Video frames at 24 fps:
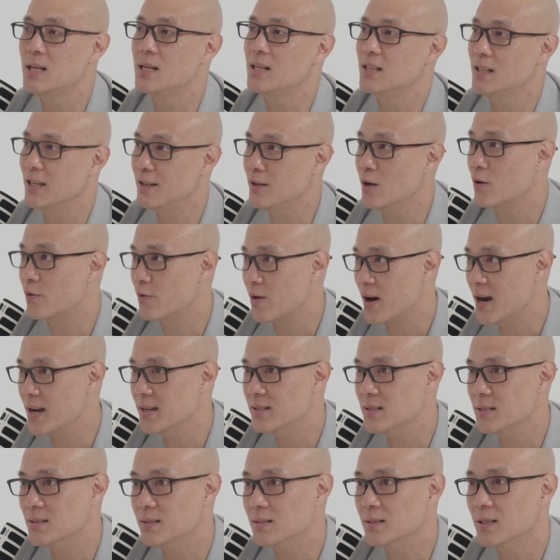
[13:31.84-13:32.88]
in the
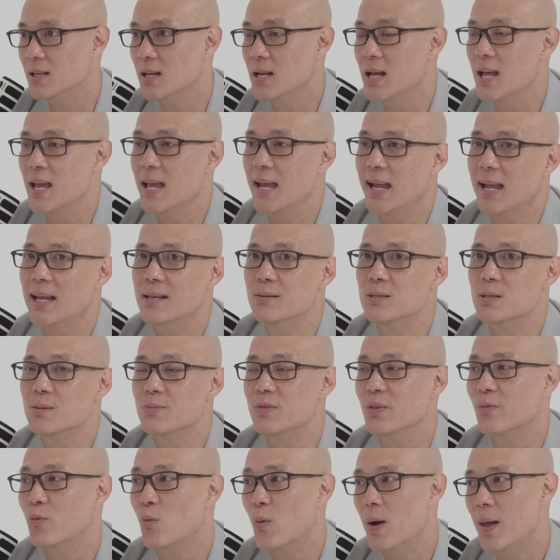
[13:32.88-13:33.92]
horizon. In terms
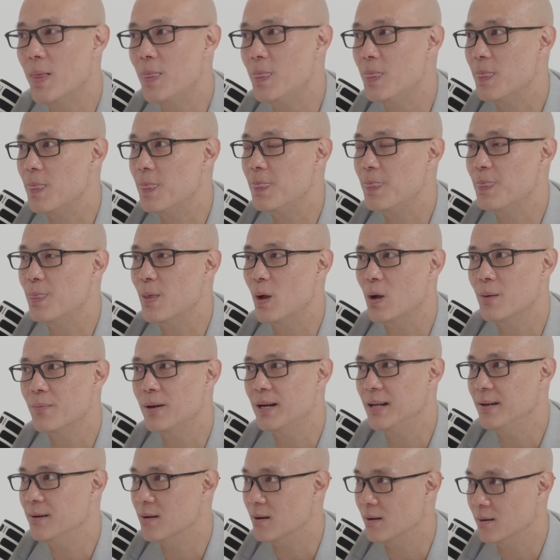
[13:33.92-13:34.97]
of when,
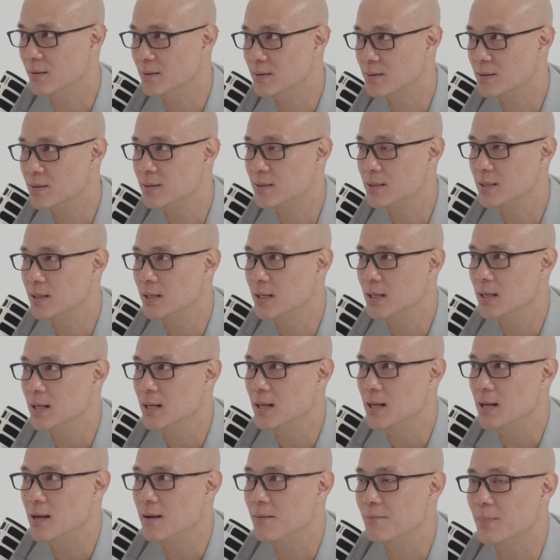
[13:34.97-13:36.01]
nobody knows.
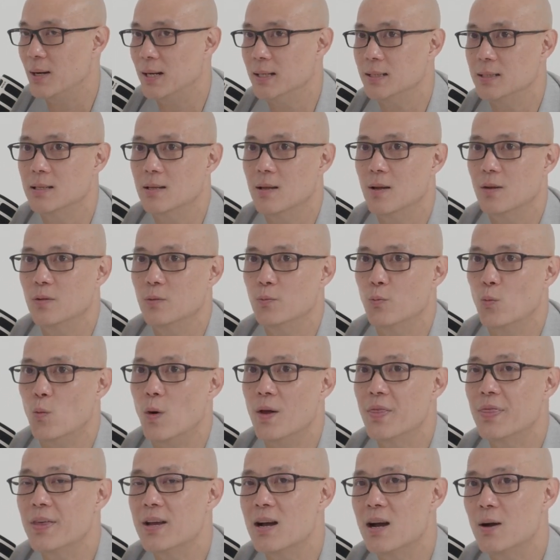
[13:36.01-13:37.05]
But one
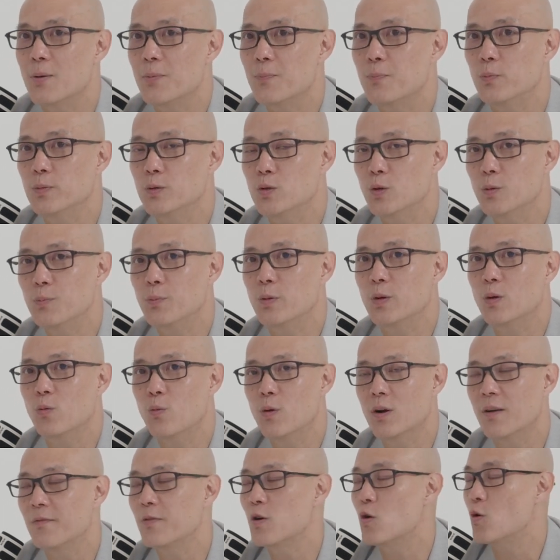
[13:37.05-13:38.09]
thing I do put a
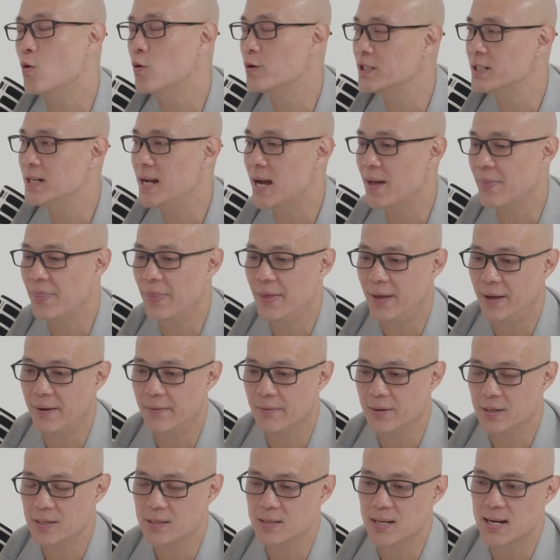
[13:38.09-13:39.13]
word of caution out there
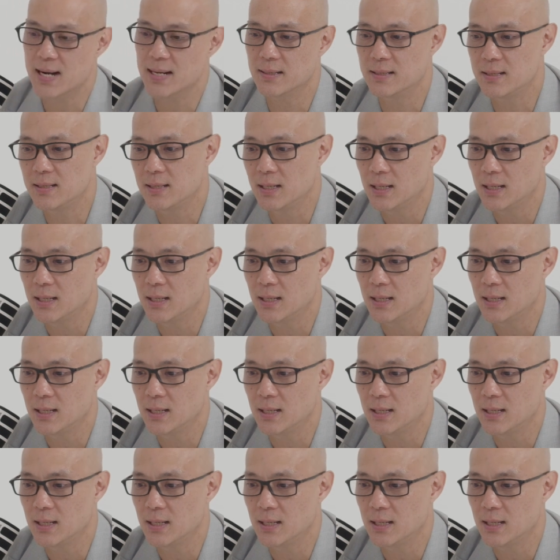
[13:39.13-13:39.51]
is that